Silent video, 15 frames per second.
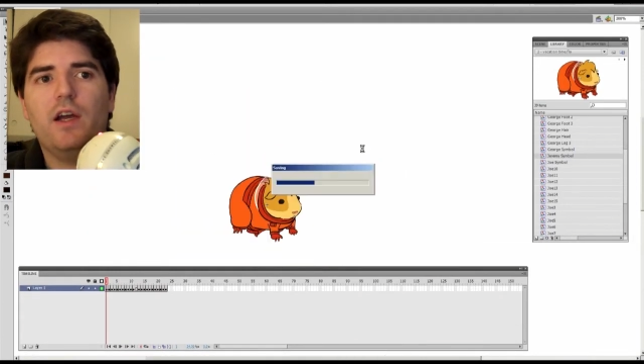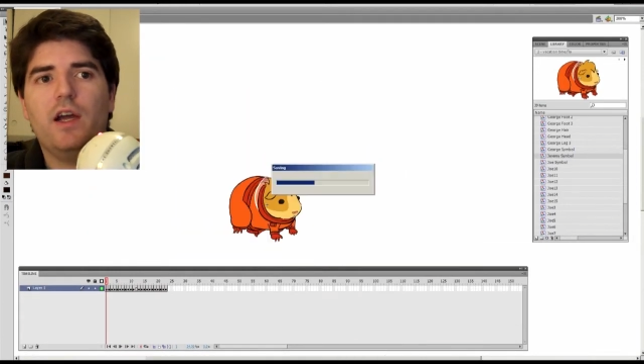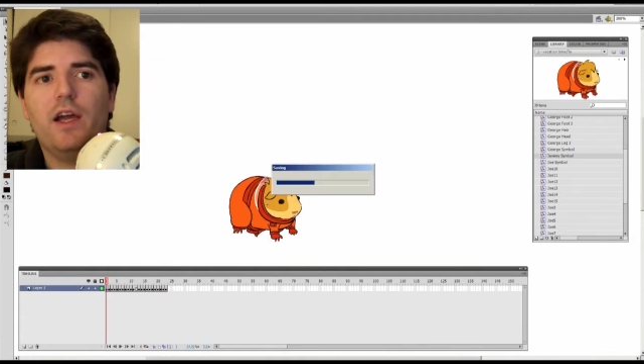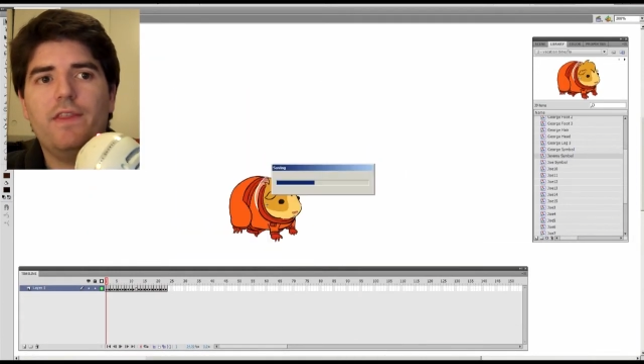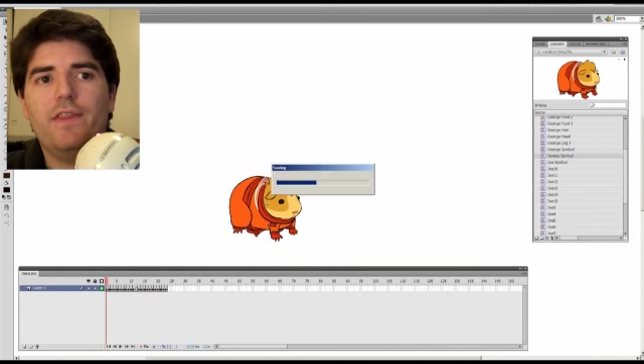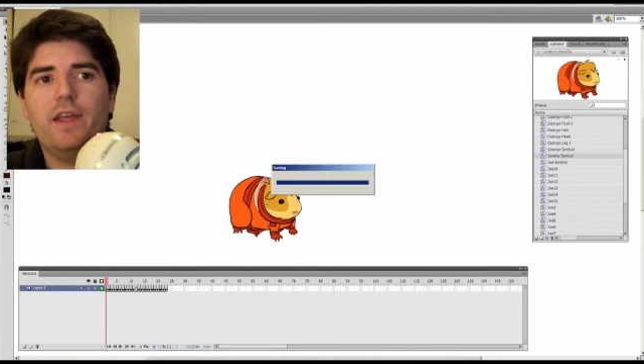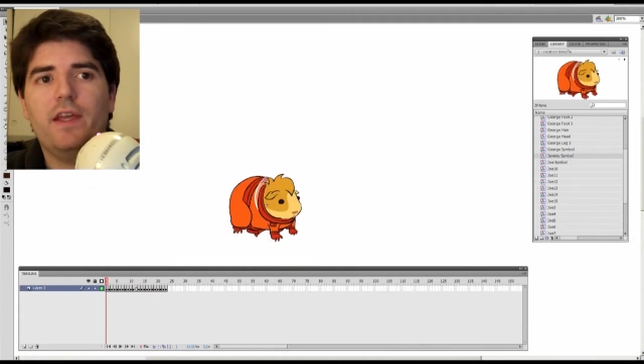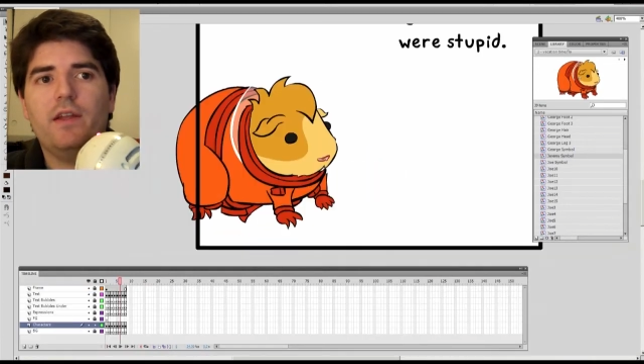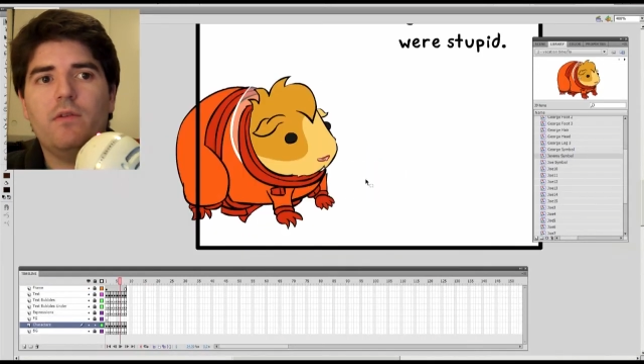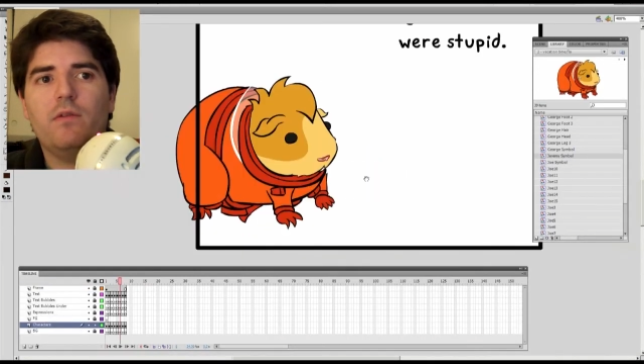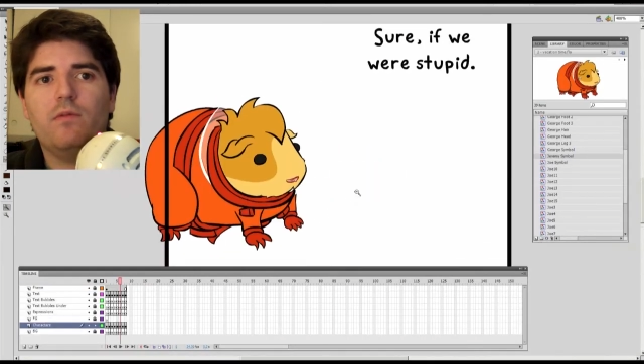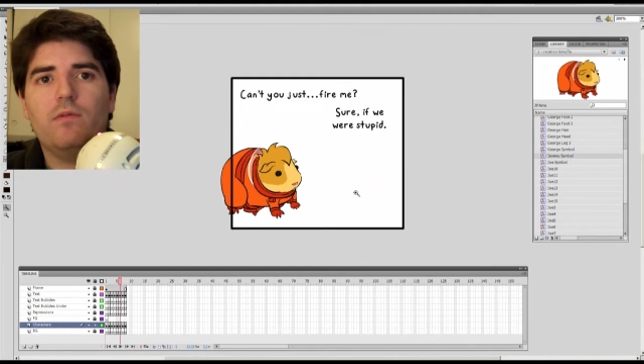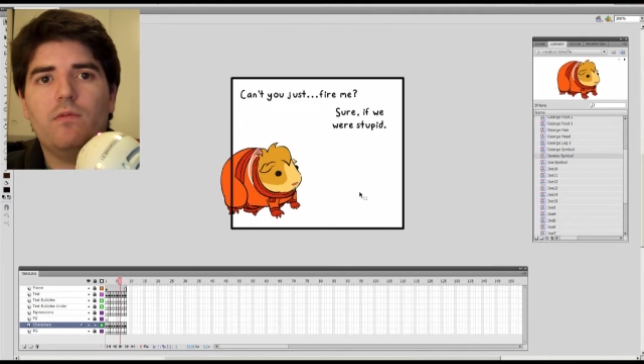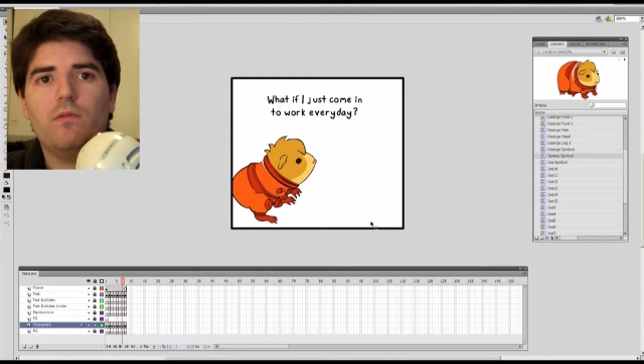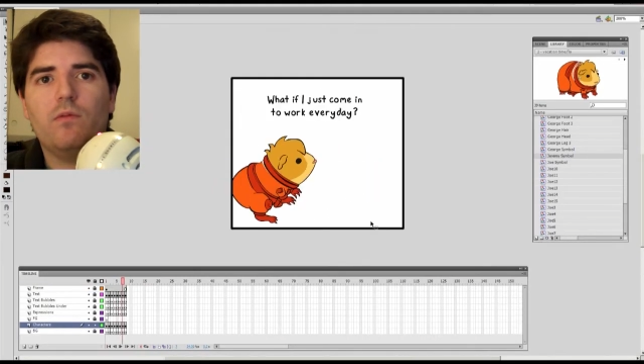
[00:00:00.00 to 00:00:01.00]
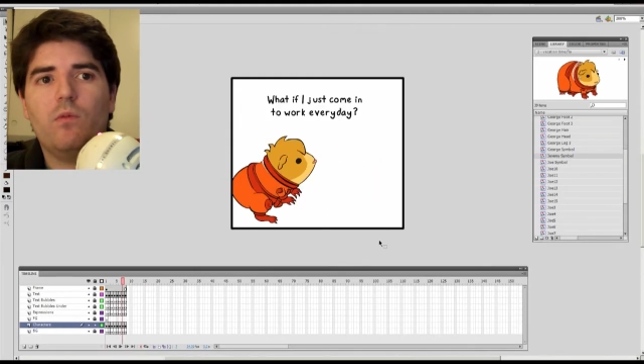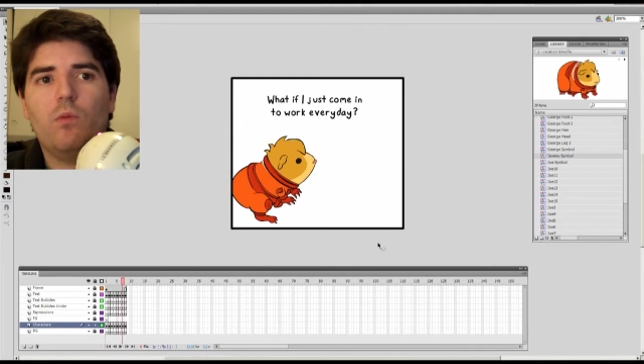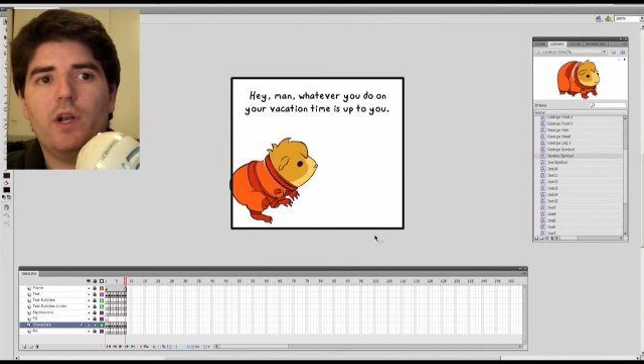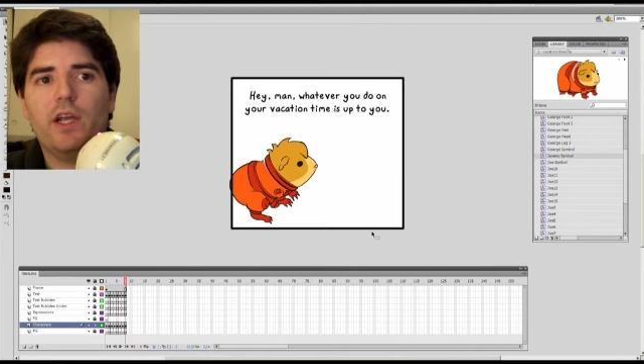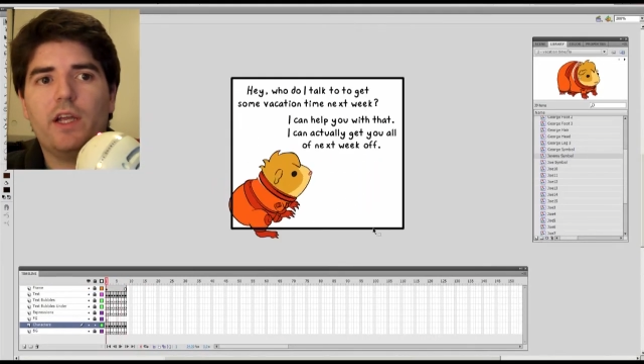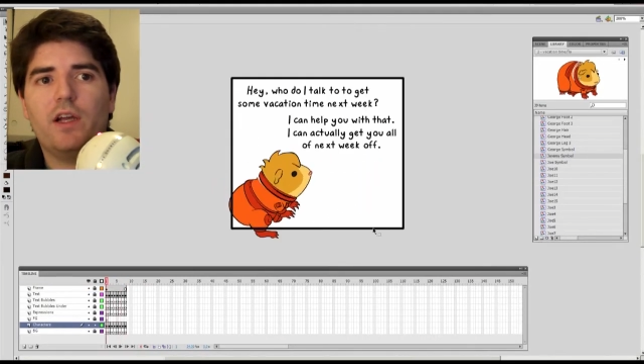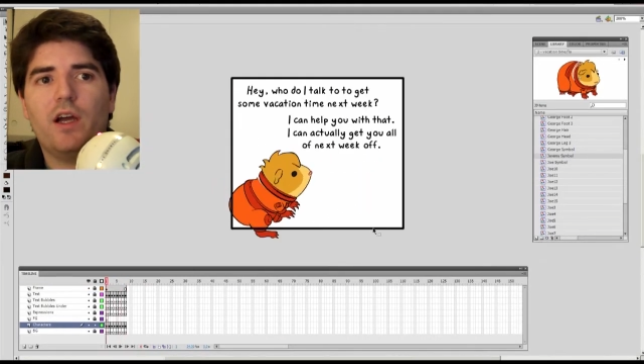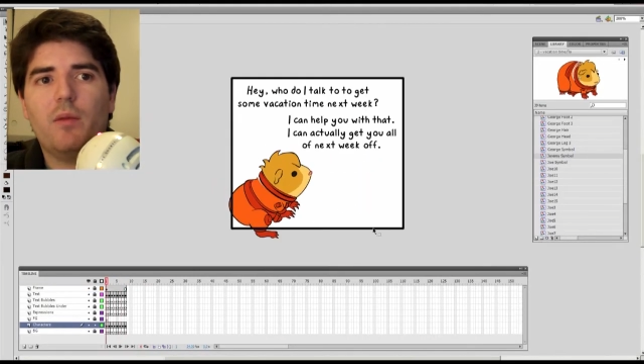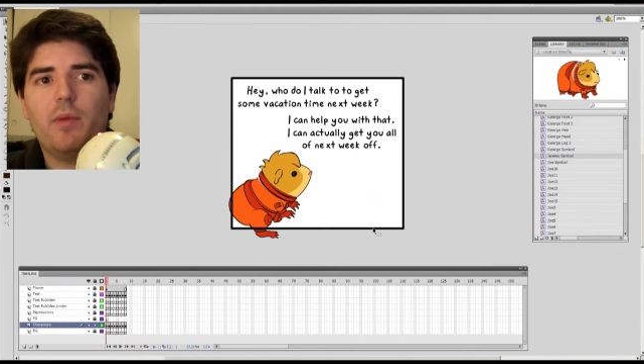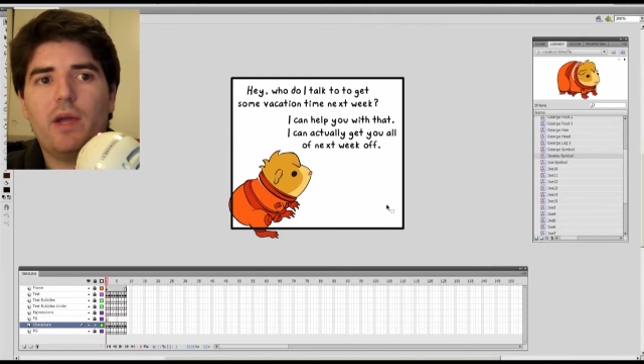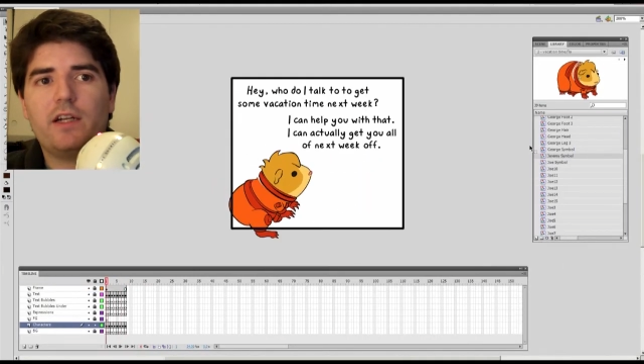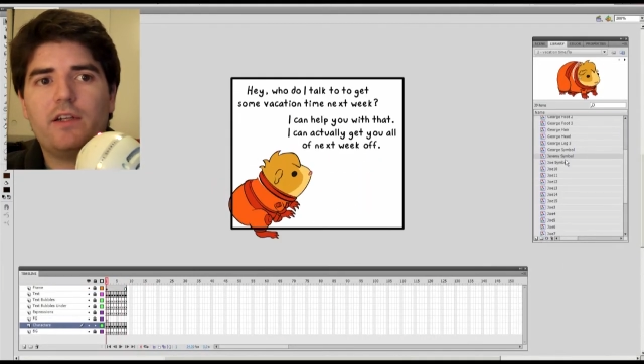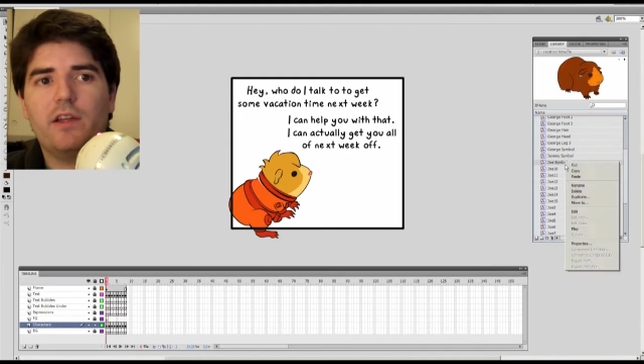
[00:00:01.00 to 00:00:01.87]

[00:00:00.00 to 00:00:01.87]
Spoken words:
And then when I got back